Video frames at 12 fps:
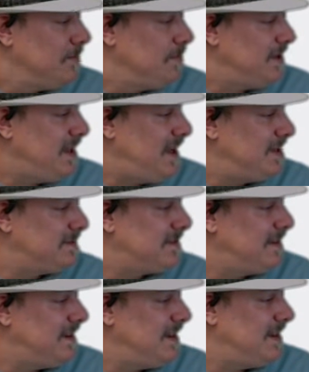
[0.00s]
We
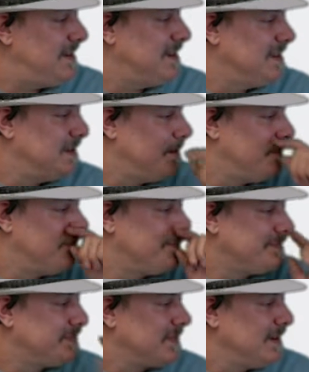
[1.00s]
got uh,
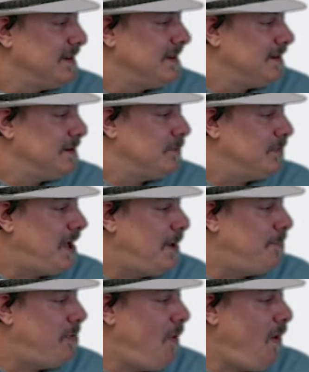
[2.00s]
we
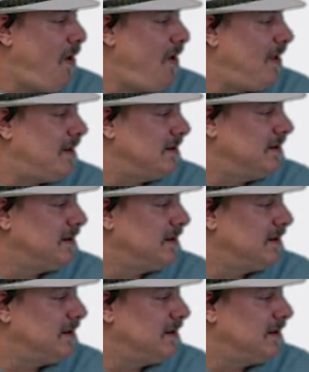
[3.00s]
got Paul.